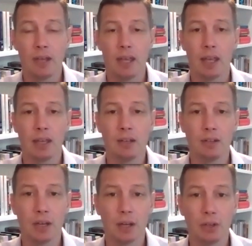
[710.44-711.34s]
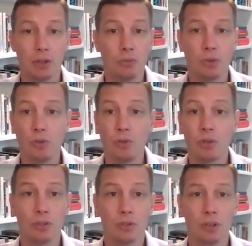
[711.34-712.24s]
And who
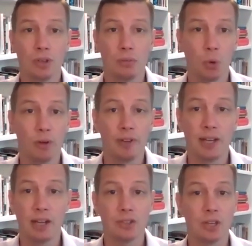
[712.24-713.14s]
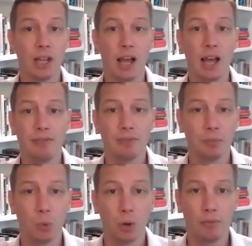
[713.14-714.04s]
is more of an innocent life,
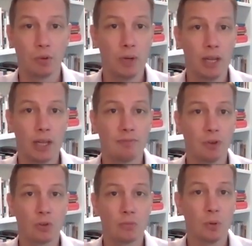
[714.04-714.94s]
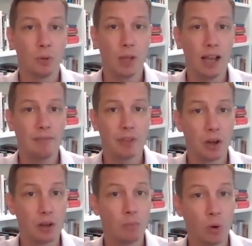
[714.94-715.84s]
more of a weak and vulnerable life than
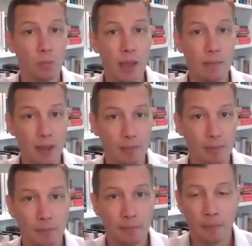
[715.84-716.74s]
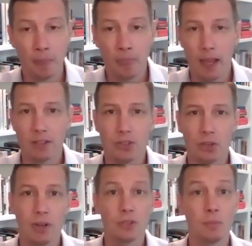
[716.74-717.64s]
an unborn baby? And
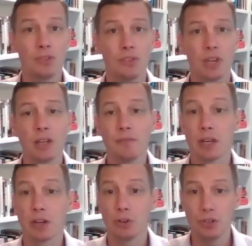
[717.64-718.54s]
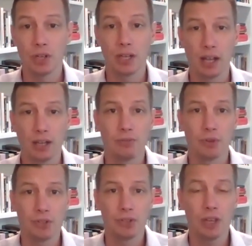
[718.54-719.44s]
so there's some distinctively Christian lines of
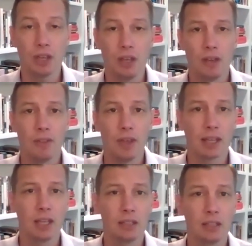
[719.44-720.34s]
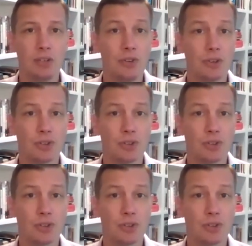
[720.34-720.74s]
reasoning that can lead you